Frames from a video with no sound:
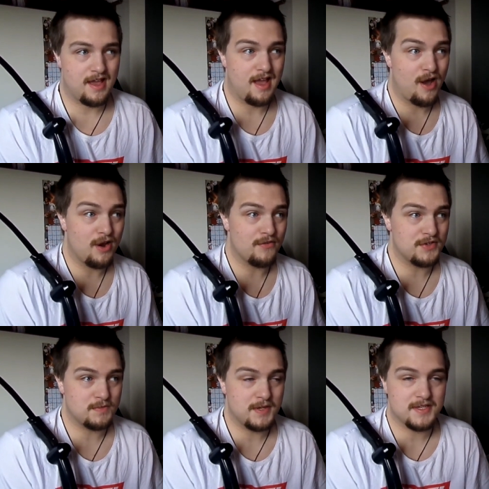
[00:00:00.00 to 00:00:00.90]

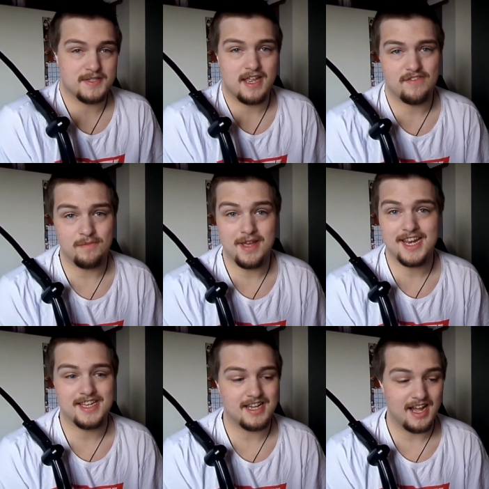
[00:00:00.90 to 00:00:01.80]
Oliver's been a savior
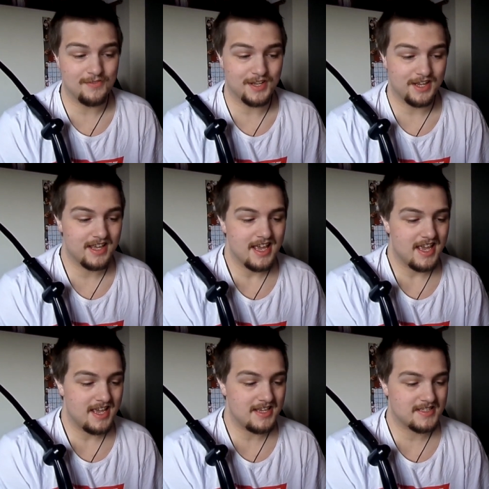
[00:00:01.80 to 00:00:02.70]
many times. Like
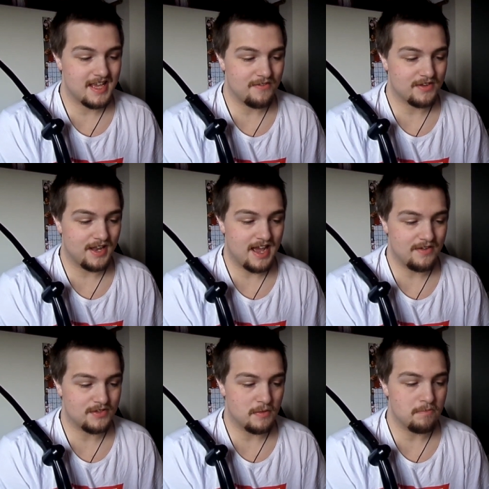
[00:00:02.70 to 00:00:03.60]
he saved
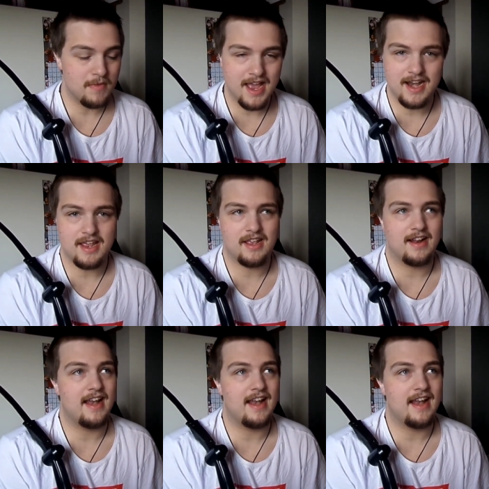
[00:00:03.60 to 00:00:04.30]
lives many.